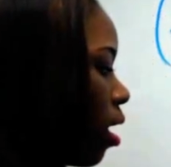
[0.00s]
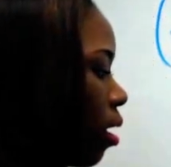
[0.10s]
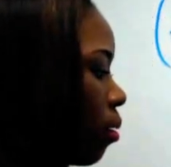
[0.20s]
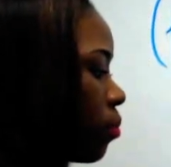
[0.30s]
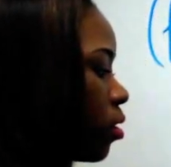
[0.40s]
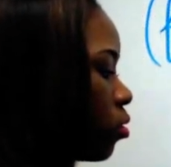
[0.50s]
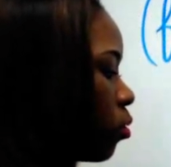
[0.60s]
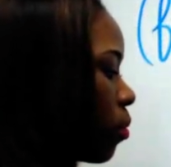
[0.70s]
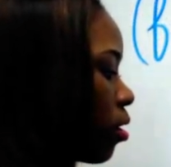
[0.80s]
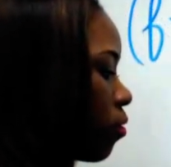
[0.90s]
The
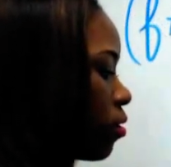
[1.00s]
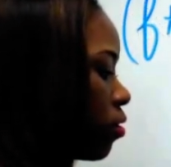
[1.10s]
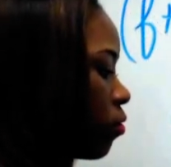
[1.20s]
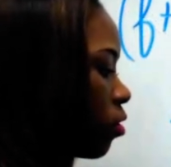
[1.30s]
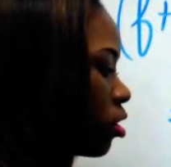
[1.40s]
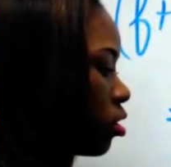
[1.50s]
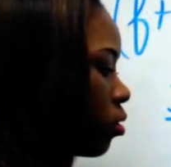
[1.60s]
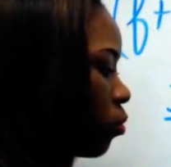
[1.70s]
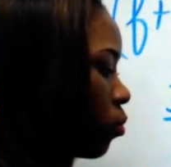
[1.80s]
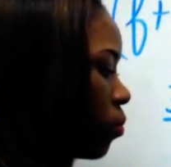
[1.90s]
domain of this
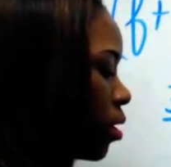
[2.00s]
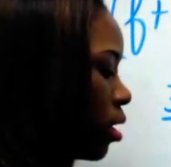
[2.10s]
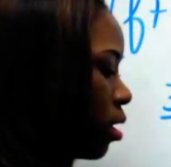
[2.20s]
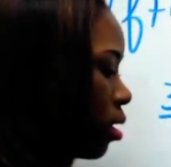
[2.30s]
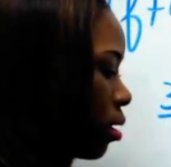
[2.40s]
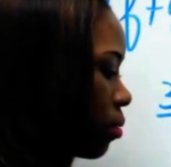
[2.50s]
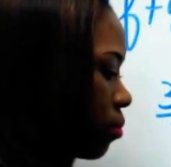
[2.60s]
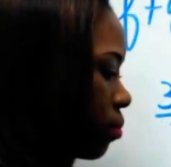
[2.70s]
function would be